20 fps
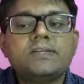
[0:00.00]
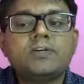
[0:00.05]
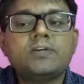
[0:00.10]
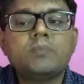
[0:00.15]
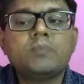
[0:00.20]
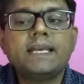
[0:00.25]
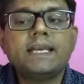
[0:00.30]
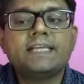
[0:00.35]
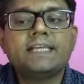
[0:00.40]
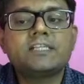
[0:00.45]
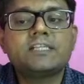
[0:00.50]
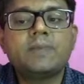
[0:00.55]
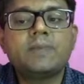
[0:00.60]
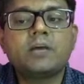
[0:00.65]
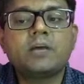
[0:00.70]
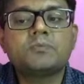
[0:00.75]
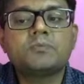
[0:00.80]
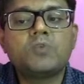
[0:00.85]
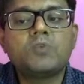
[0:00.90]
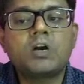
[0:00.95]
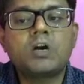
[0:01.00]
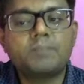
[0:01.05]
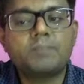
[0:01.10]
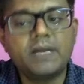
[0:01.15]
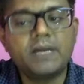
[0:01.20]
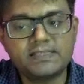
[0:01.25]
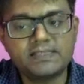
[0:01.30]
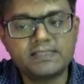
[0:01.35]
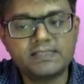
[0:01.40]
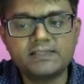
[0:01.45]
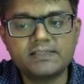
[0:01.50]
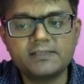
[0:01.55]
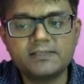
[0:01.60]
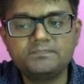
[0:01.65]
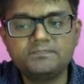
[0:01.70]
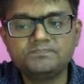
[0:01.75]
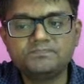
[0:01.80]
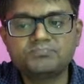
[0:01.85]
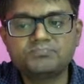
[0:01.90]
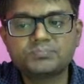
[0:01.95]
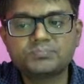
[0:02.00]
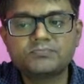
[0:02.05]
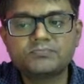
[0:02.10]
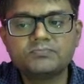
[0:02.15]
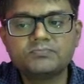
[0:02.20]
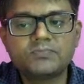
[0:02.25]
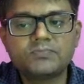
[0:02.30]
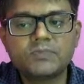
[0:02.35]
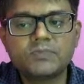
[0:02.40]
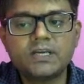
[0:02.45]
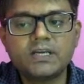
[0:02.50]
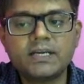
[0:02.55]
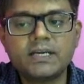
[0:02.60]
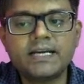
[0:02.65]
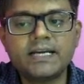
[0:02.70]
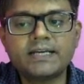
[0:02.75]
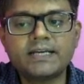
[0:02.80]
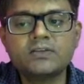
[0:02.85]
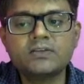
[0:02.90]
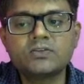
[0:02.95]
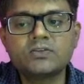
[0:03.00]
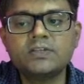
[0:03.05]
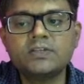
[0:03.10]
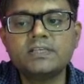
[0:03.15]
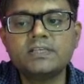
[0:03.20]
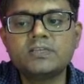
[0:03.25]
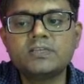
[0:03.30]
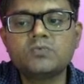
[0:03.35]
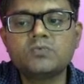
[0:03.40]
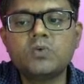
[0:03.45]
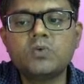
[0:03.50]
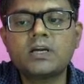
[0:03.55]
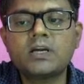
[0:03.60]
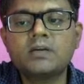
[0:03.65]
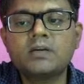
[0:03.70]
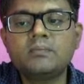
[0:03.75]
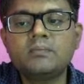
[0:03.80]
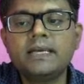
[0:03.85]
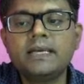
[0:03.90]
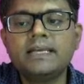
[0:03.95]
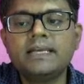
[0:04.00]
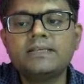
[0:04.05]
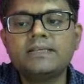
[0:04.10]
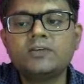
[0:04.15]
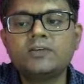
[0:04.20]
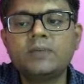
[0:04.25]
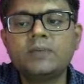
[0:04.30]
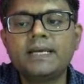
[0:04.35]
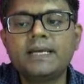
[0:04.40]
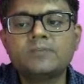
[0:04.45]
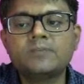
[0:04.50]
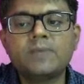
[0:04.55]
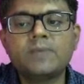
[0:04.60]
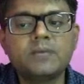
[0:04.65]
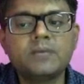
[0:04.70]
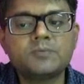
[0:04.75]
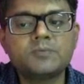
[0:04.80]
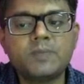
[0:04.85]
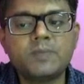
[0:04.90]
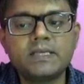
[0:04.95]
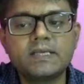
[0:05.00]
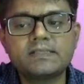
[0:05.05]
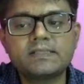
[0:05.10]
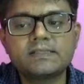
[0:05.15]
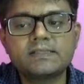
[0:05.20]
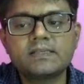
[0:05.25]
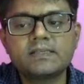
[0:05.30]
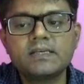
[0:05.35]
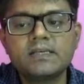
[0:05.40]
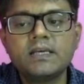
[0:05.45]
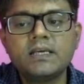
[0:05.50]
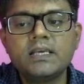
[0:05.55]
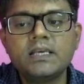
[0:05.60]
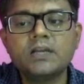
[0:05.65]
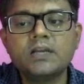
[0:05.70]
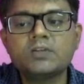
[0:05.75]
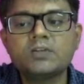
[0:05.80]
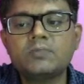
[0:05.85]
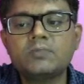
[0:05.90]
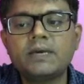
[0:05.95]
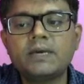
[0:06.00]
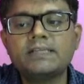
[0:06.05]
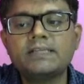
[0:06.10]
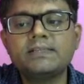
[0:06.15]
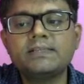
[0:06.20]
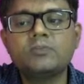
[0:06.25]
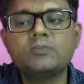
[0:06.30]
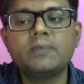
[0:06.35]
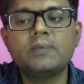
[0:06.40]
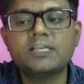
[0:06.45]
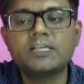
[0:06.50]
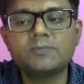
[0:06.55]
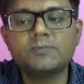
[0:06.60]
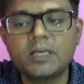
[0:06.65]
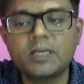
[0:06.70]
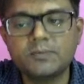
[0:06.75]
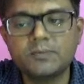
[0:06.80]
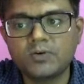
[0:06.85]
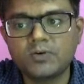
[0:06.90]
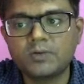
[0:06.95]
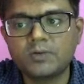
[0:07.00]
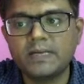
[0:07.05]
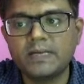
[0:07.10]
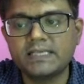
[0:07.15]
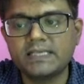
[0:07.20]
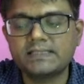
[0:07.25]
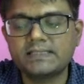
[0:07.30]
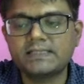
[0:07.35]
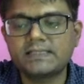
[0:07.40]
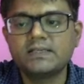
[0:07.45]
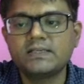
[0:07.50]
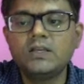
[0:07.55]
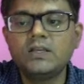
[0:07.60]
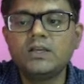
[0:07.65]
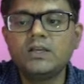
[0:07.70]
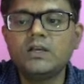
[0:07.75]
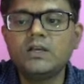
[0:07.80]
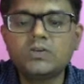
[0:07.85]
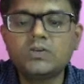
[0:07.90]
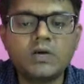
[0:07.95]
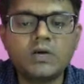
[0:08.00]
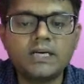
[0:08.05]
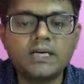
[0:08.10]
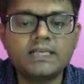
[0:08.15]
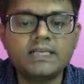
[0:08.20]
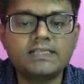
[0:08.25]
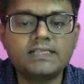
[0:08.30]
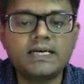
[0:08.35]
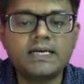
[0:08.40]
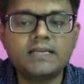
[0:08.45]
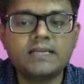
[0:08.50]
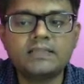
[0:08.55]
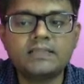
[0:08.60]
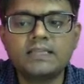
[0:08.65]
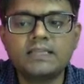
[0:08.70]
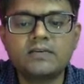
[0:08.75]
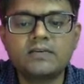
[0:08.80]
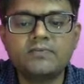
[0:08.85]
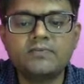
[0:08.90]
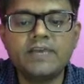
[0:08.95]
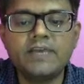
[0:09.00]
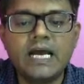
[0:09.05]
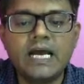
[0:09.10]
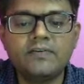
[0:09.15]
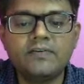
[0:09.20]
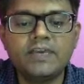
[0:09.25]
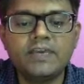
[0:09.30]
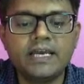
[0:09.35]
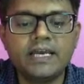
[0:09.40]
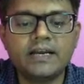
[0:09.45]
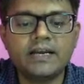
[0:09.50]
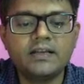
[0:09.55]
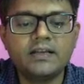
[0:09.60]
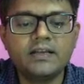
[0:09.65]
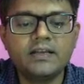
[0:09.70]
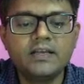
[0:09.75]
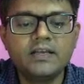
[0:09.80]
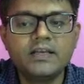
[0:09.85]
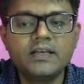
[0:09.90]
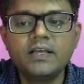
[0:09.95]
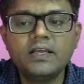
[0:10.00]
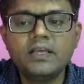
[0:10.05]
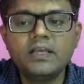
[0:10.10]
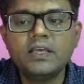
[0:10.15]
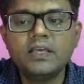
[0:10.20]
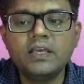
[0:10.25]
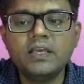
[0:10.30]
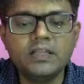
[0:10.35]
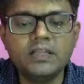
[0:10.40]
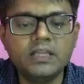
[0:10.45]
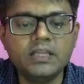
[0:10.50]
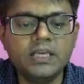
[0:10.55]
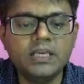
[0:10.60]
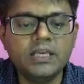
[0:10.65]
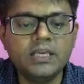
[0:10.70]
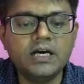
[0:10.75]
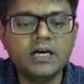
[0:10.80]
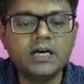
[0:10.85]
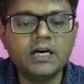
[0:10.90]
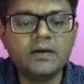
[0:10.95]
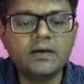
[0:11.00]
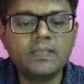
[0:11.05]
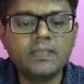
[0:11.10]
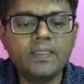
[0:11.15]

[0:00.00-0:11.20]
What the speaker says: minus, it becomes what? Plus. Correct. So this is what? Minus into minus becomes plus. Here also minus into minus becomes what? Plus. So what is the thing that we have here in the